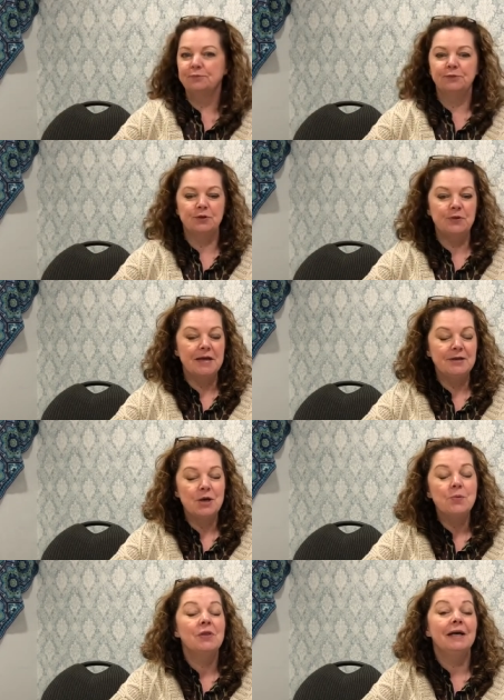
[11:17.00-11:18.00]
So there you
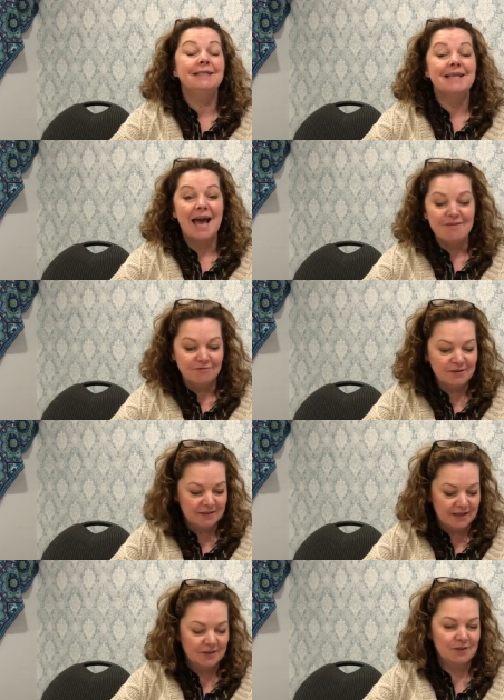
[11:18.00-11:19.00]
go. That is
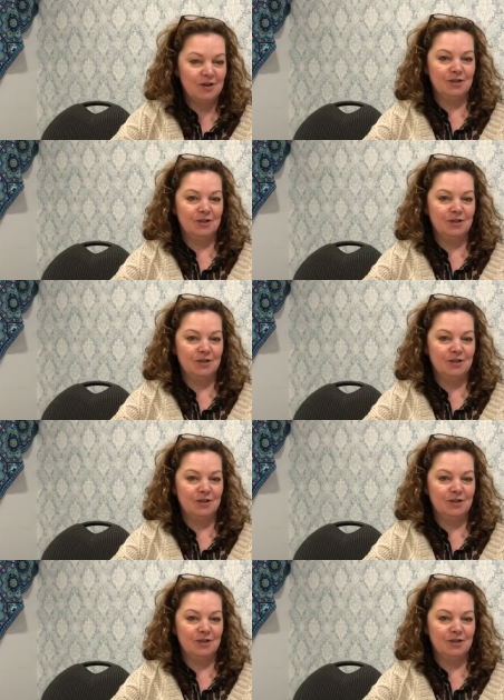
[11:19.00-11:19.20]
everything that